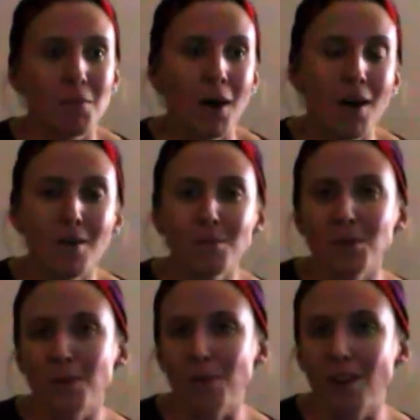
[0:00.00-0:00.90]

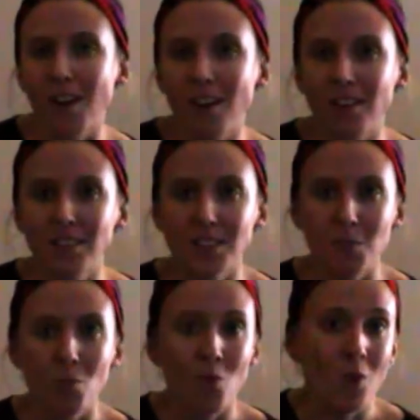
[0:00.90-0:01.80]
bombs or
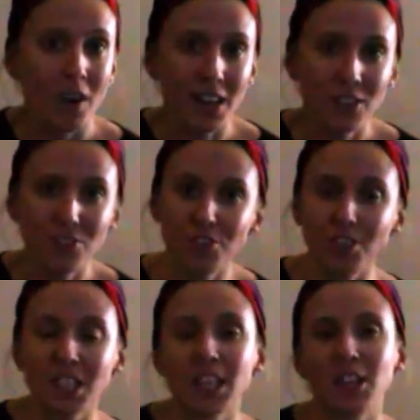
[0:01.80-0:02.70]
some war
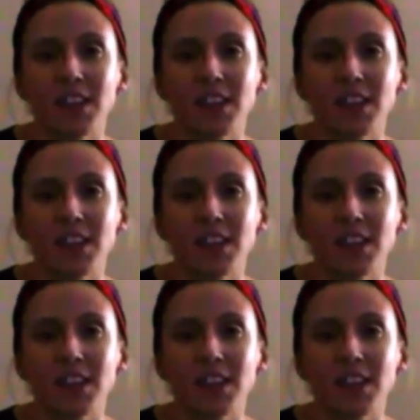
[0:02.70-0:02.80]
history